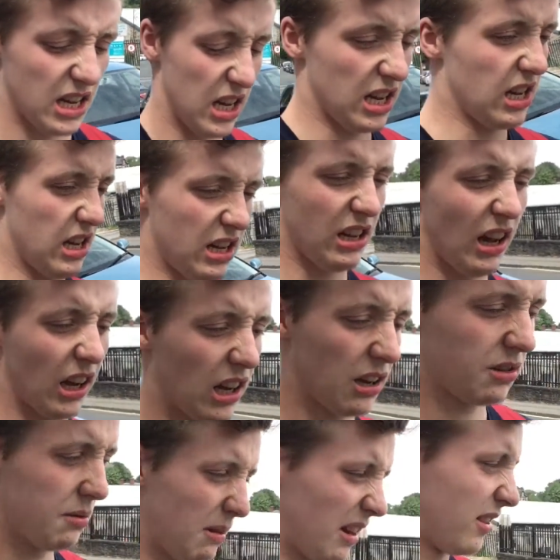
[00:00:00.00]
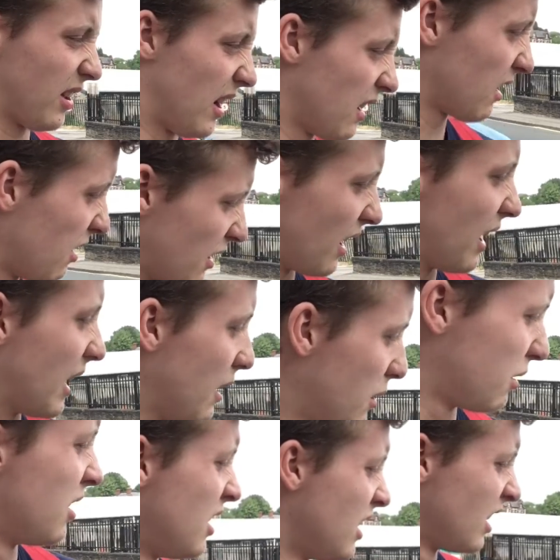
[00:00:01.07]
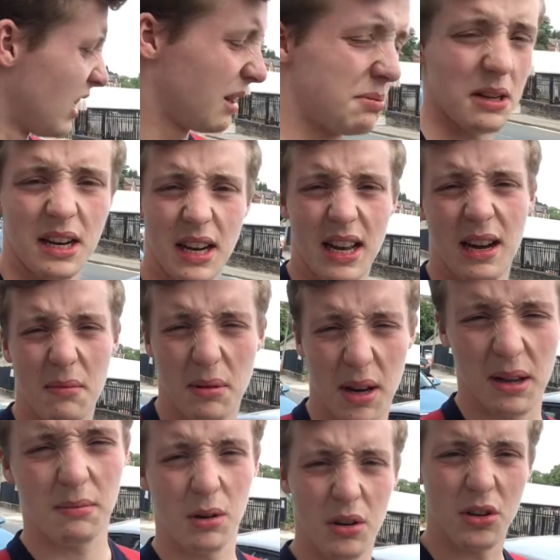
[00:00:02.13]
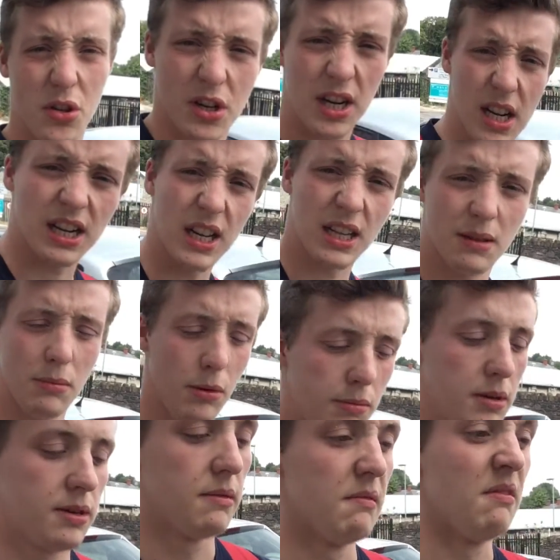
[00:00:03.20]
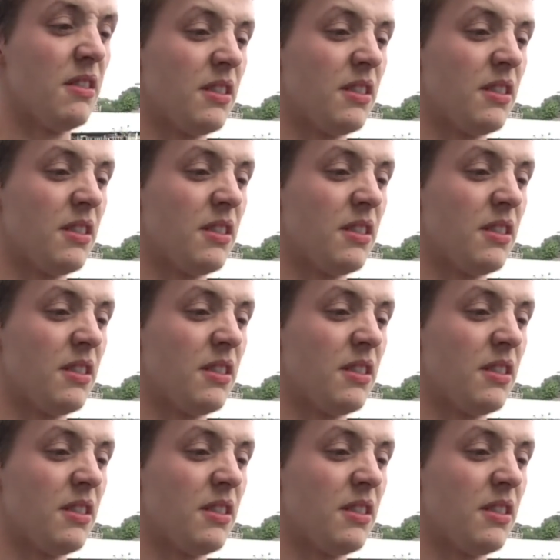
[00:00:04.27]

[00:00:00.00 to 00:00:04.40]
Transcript: Uh, I was about to say I'll go get Gil right now, but I'm only training at the moment.